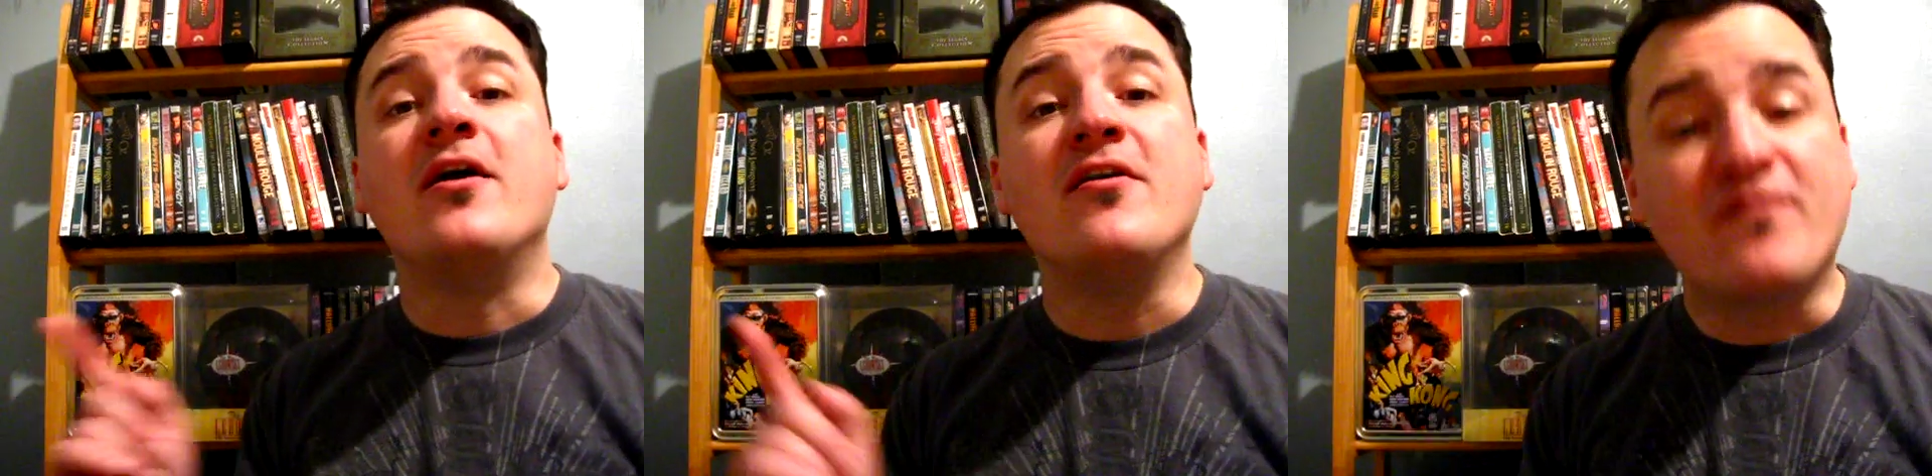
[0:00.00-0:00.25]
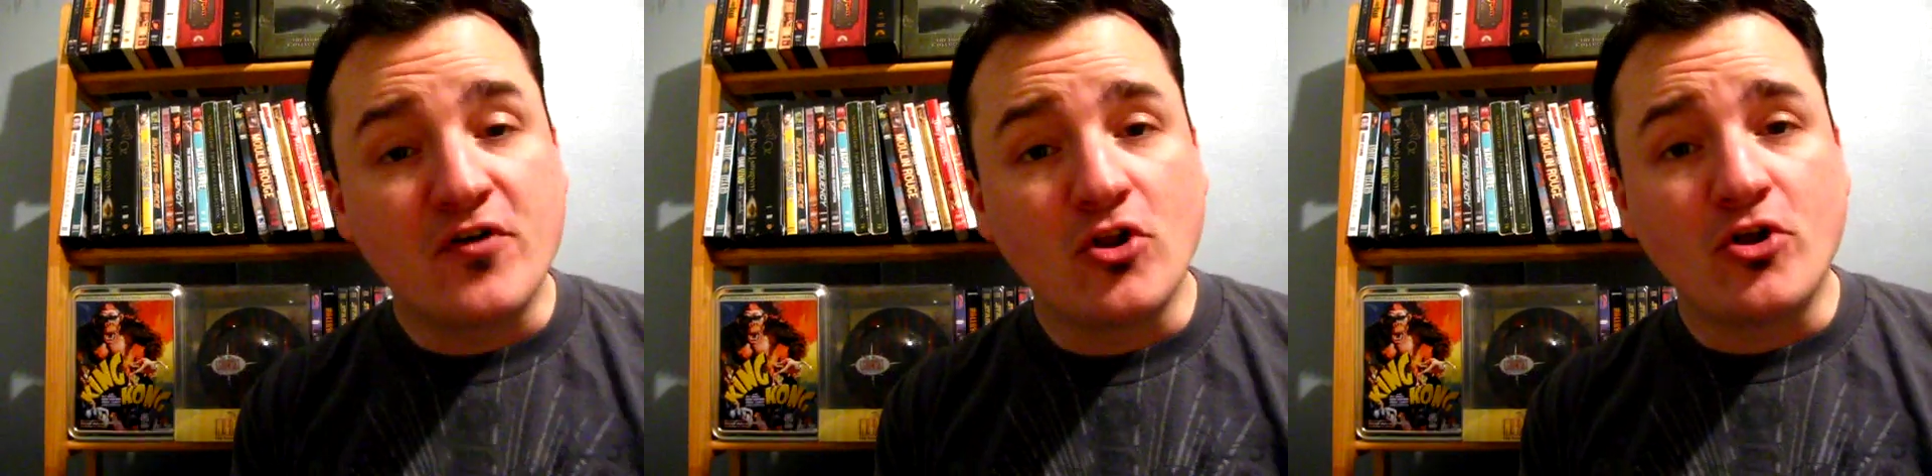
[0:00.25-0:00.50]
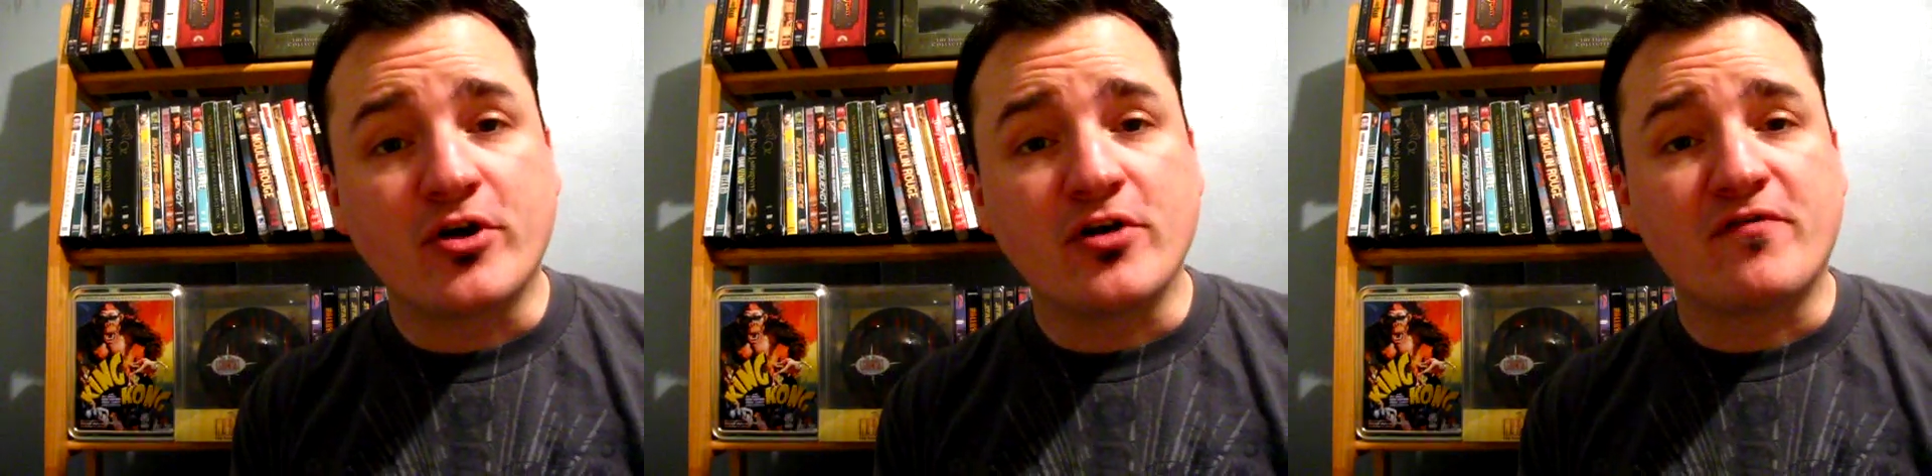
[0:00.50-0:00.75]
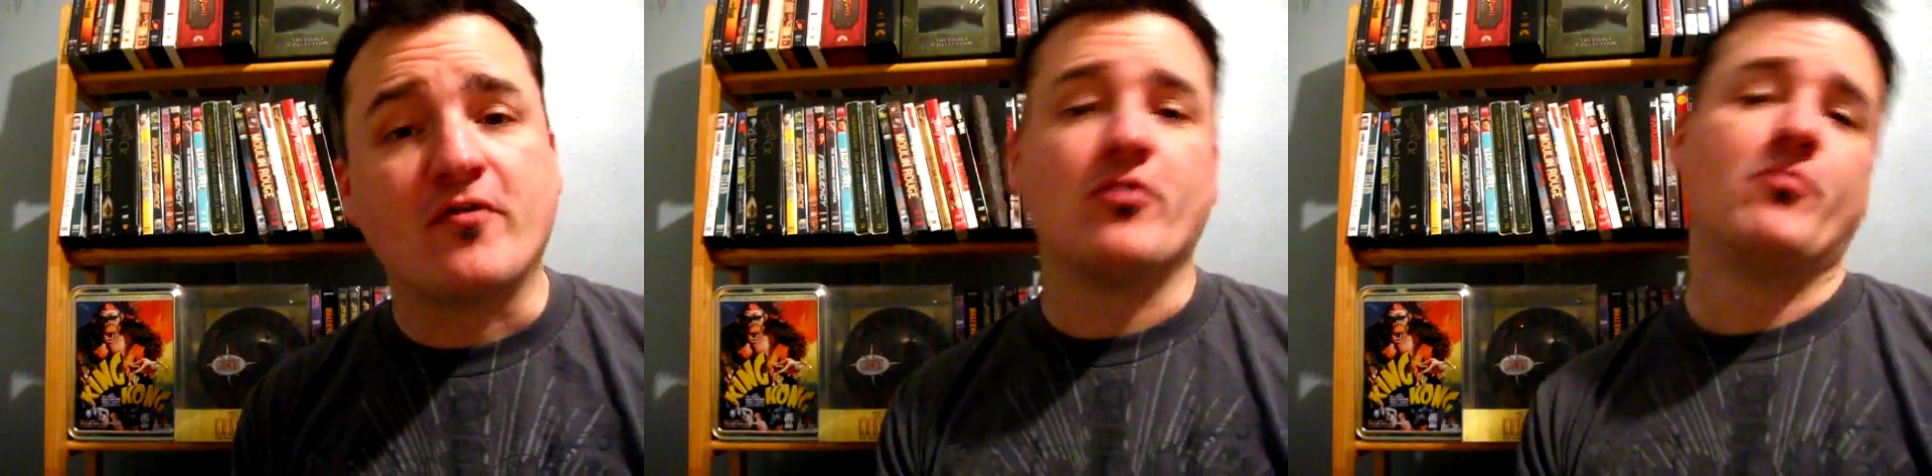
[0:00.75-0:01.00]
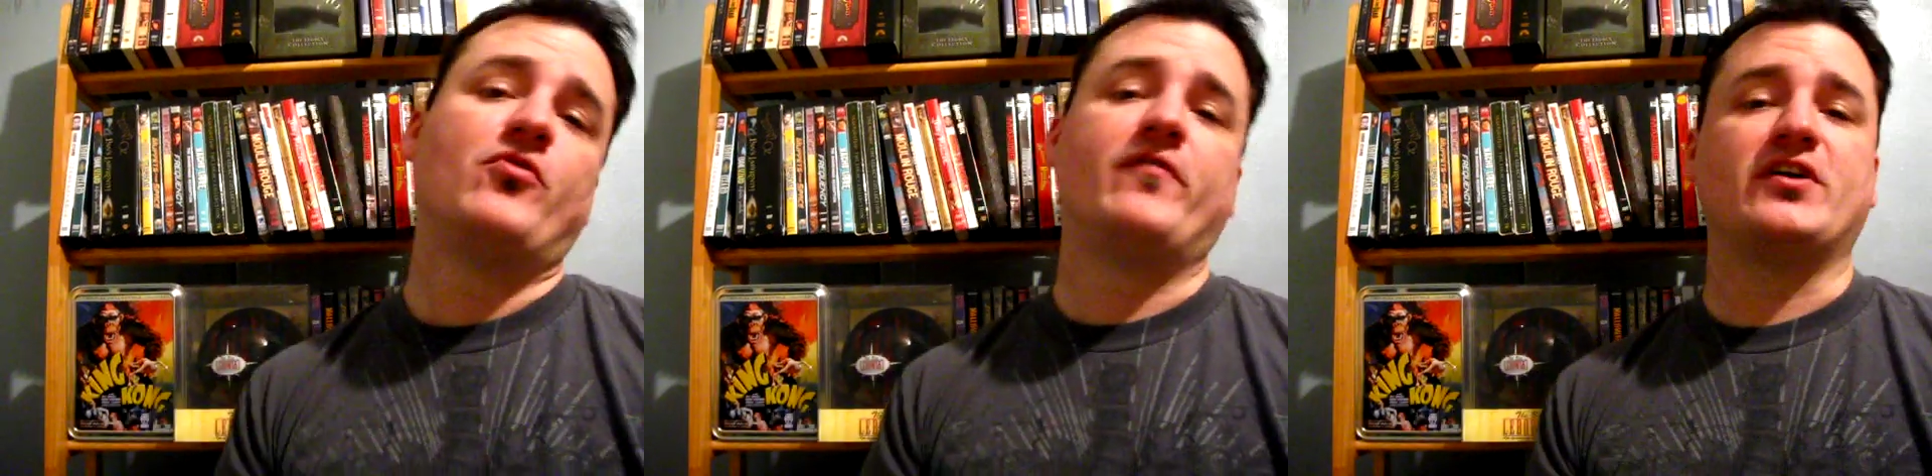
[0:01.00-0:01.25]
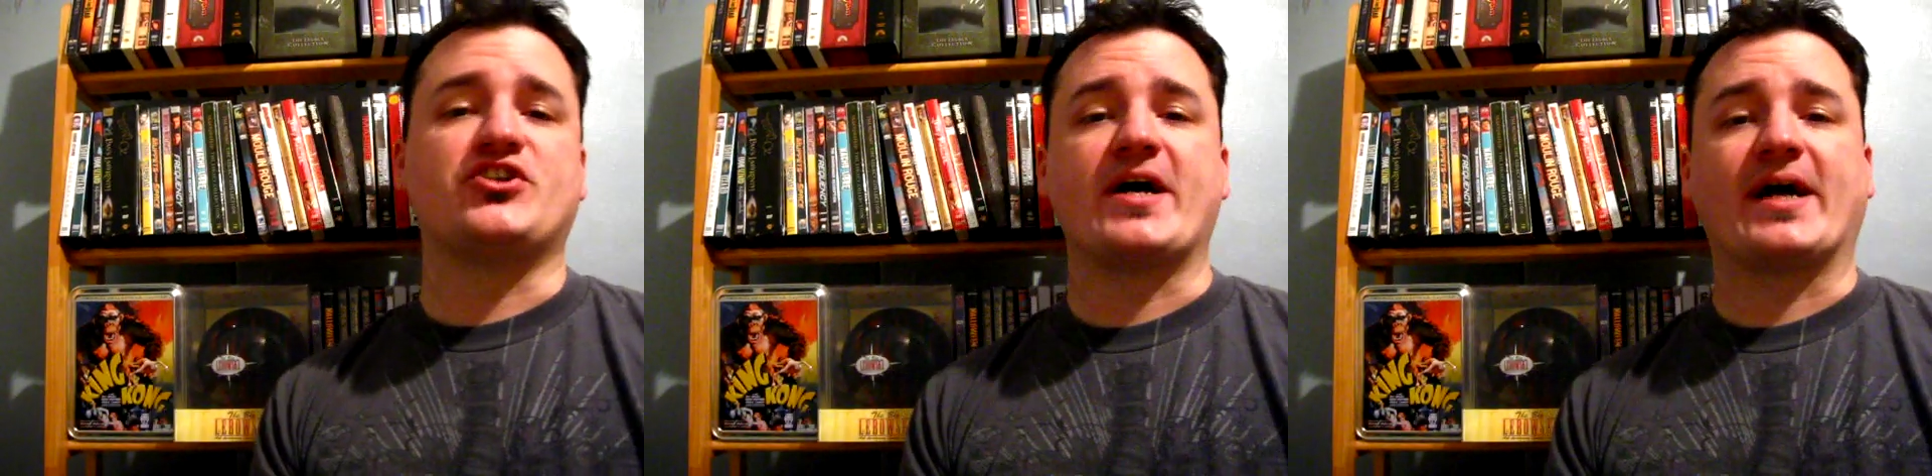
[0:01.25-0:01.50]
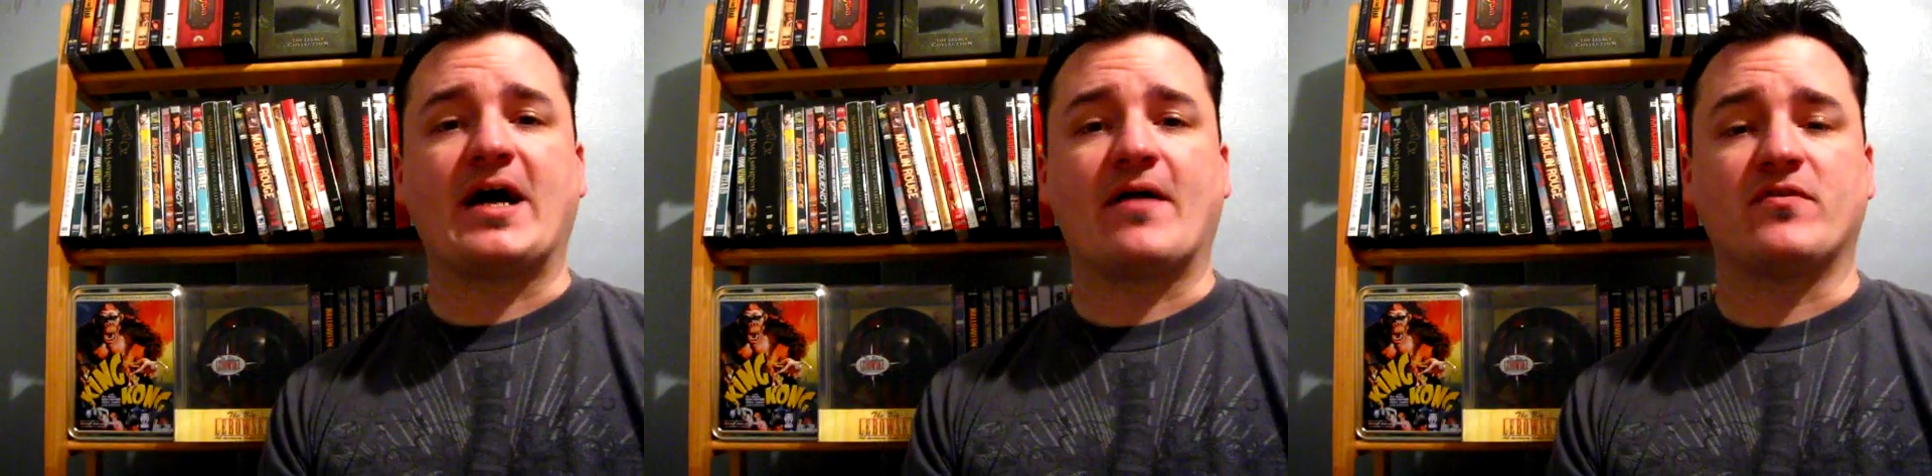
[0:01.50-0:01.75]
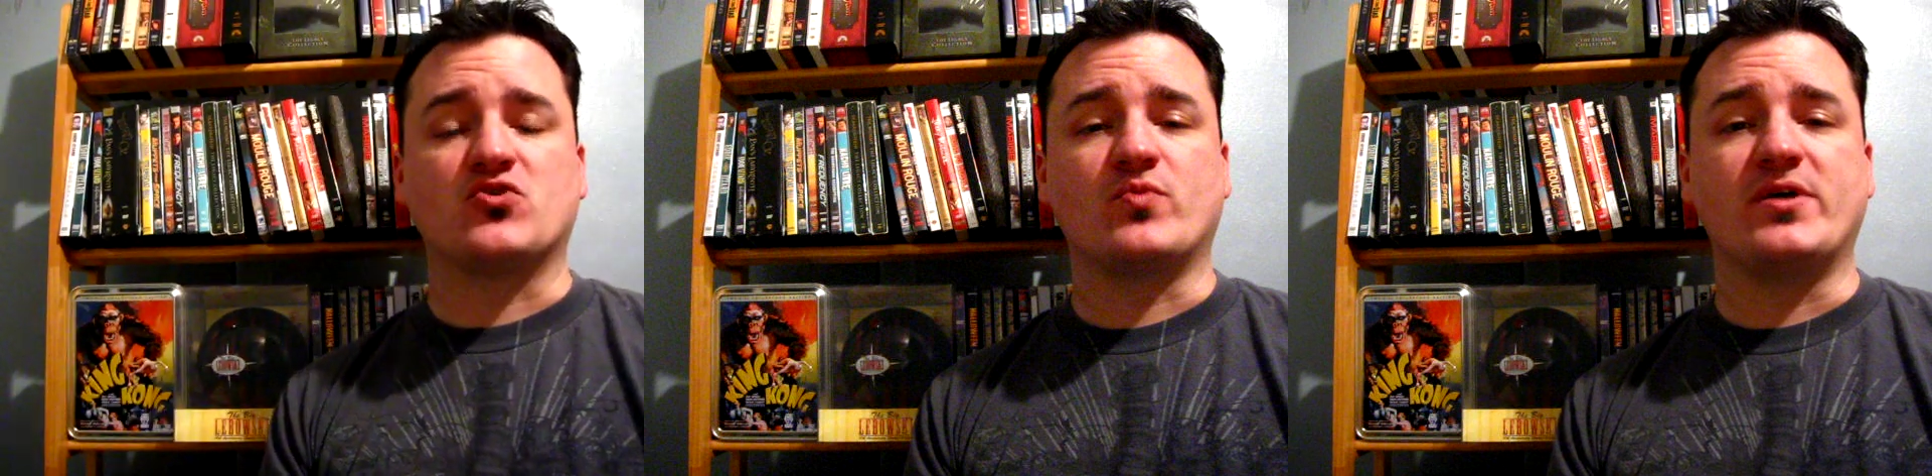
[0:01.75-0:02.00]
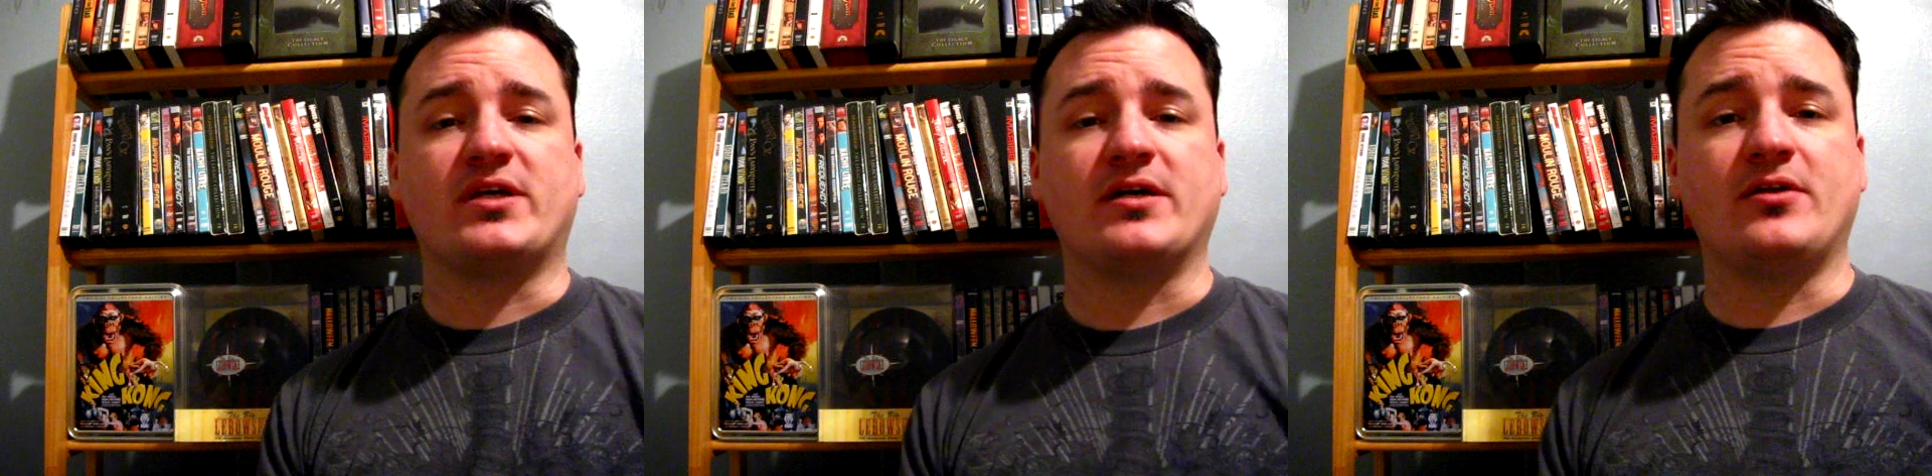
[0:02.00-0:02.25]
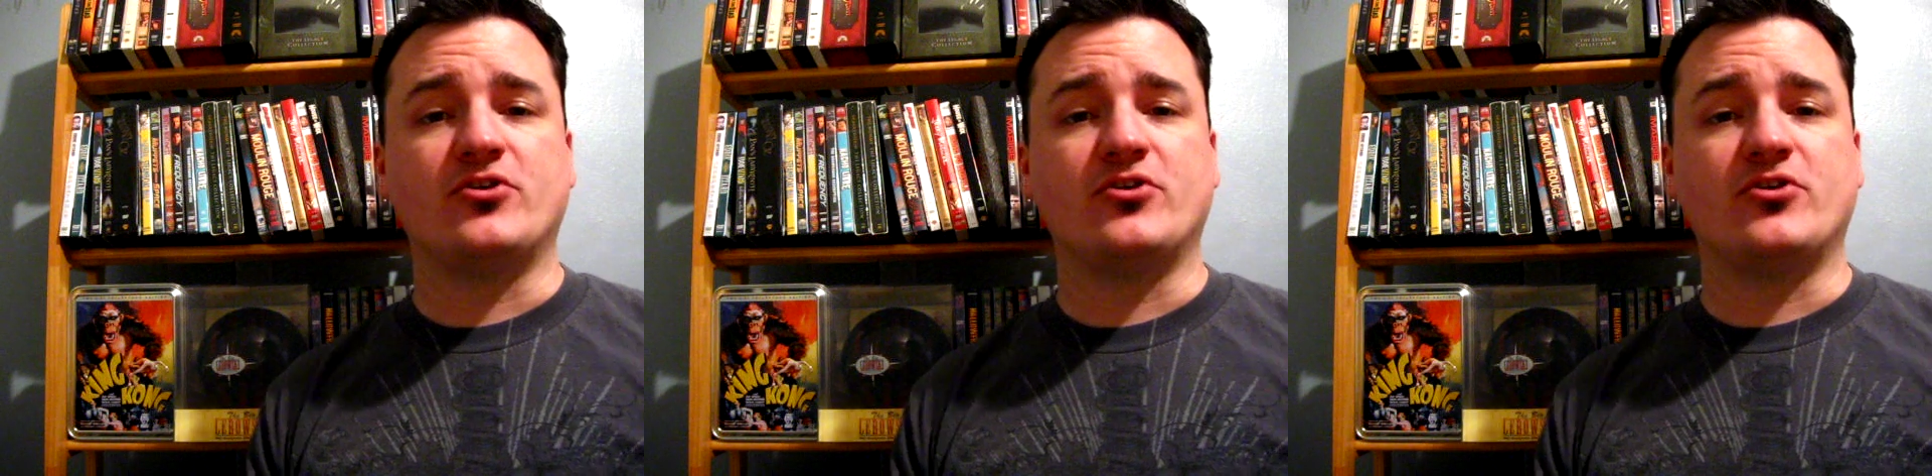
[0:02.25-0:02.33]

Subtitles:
If you're looking for a movie to check out this weekend,